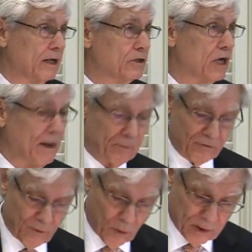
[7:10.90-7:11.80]
in chapter
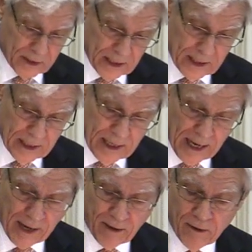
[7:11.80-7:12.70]
14,
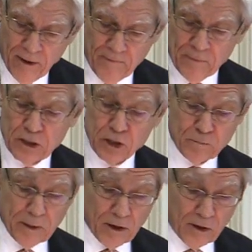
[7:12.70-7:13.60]
how the
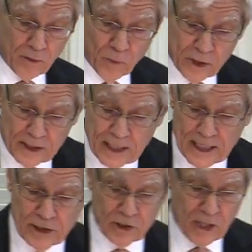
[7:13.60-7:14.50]
Spirit would
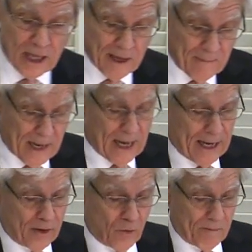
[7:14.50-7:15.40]
teach them
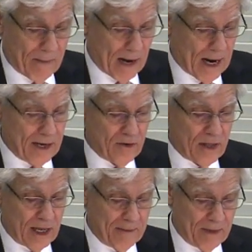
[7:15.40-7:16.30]
and remind
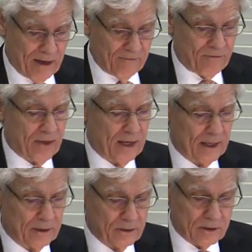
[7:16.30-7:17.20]
them of
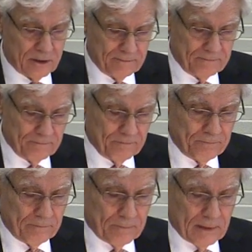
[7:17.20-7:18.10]
things.
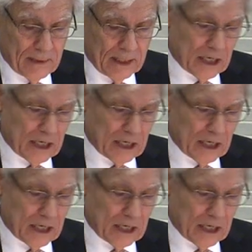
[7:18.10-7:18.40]
He